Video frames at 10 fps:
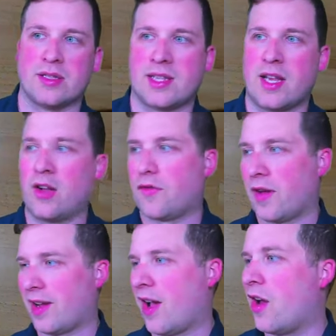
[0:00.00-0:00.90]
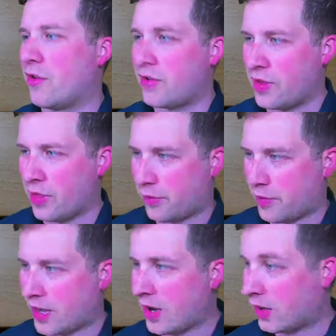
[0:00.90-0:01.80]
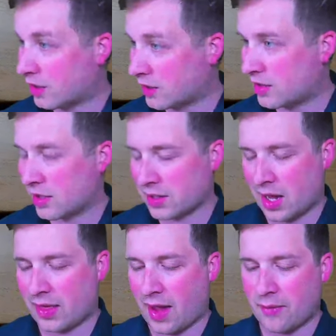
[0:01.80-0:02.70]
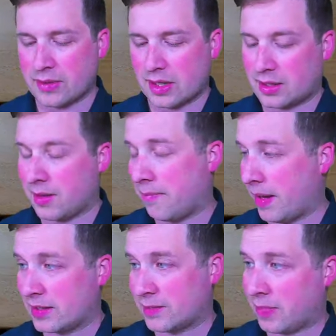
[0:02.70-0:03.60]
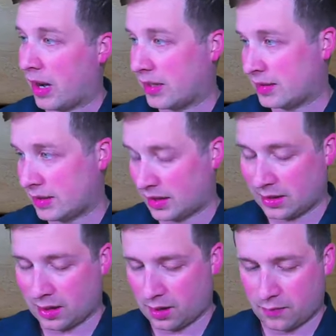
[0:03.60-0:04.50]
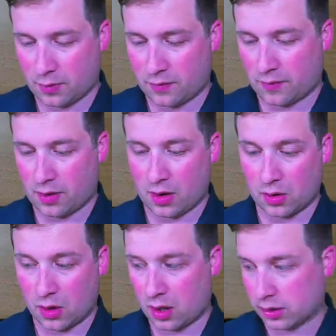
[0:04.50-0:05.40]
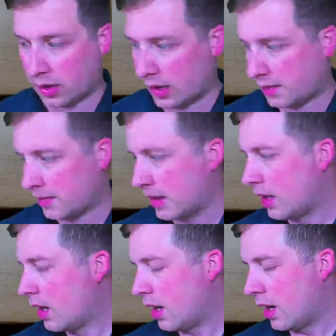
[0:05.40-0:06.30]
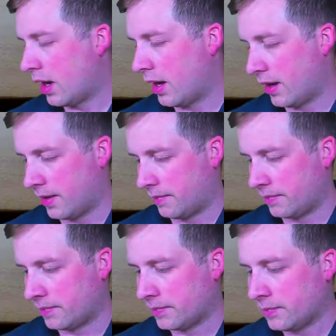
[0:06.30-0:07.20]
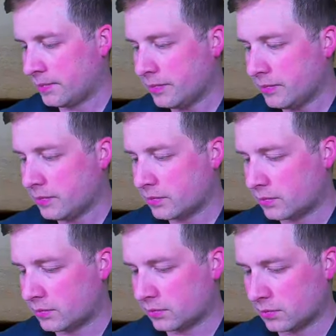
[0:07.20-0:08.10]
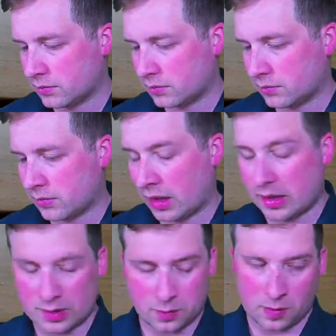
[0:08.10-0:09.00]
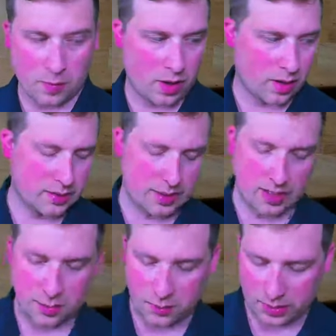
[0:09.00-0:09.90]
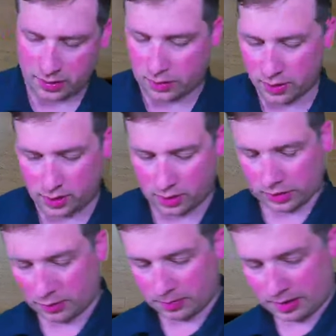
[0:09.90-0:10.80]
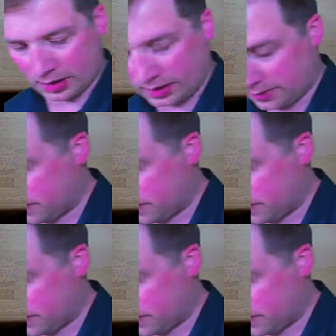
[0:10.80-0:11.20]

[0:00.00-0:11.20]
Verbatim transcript: sale for like $103 and that was like the best price they'd gone for for a long time um, then this one went on sale with a $30 coupon and